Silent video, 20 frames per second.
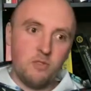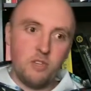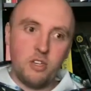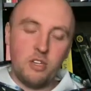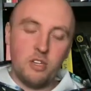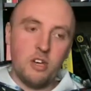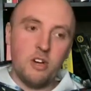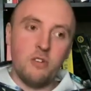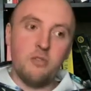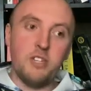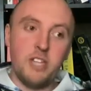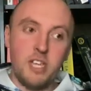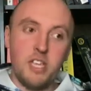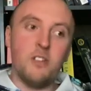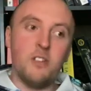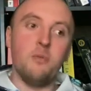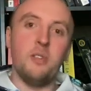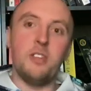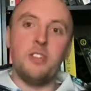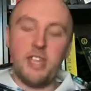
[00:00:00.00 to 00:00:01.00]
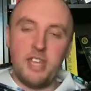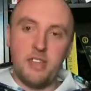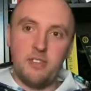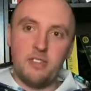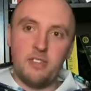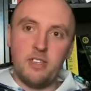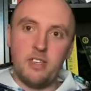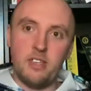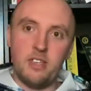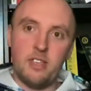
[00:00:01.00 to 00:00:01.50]
go deal with
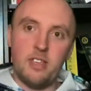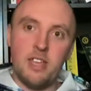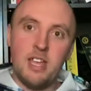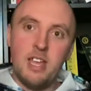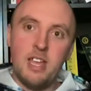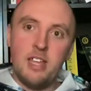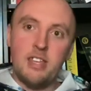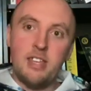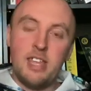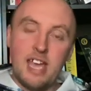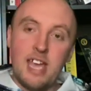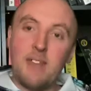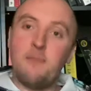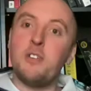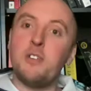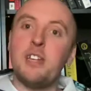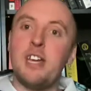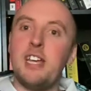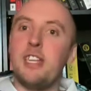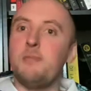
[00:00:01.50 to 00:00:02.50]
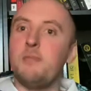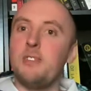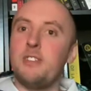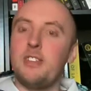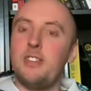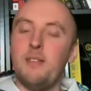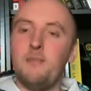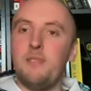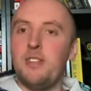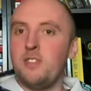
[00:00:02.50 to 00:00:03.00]
the advertisement
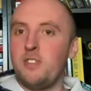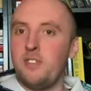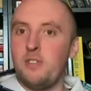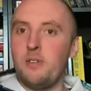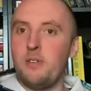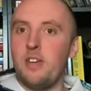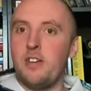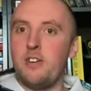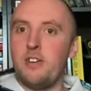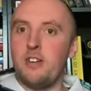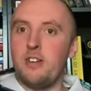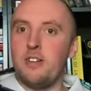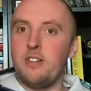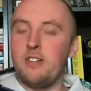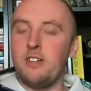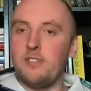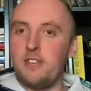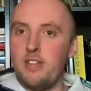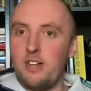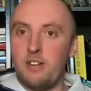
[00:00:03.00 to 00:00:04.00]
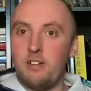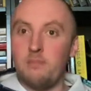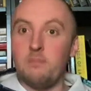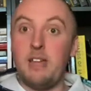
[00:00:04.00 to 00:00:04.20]
stuff that's going on because they're